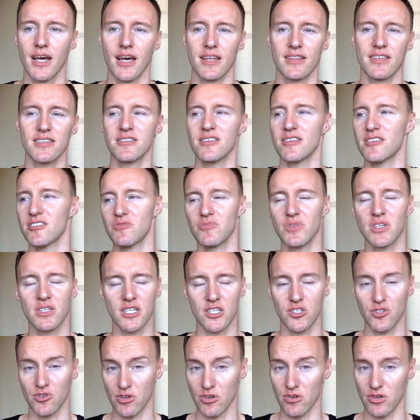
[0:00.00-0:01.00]
This doesn't mean
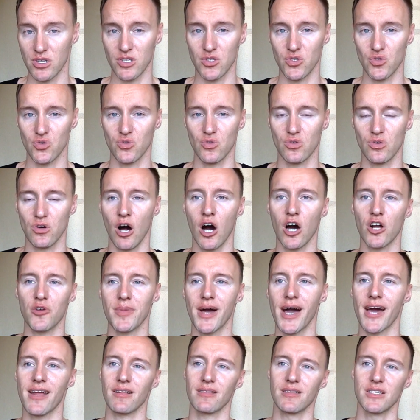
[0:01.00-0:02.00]
that you're going to
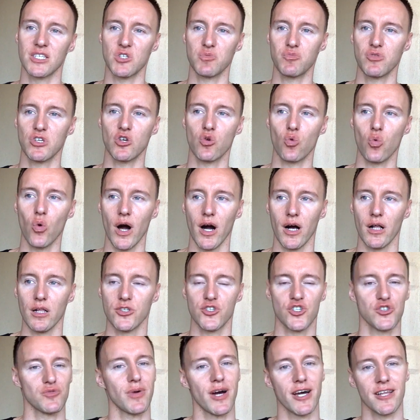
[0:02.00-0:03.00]
automatically speak well
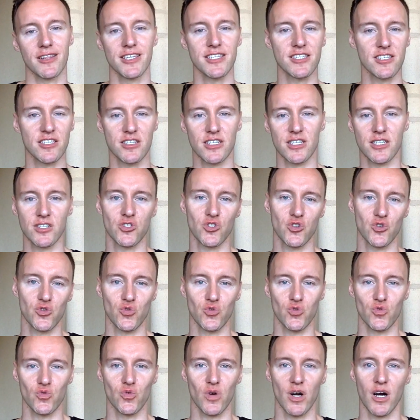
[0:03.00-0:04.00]
just by listening
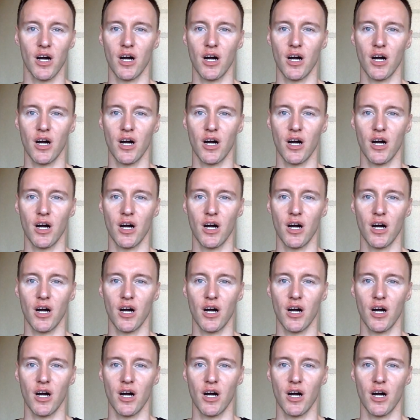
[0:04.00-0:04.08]
to,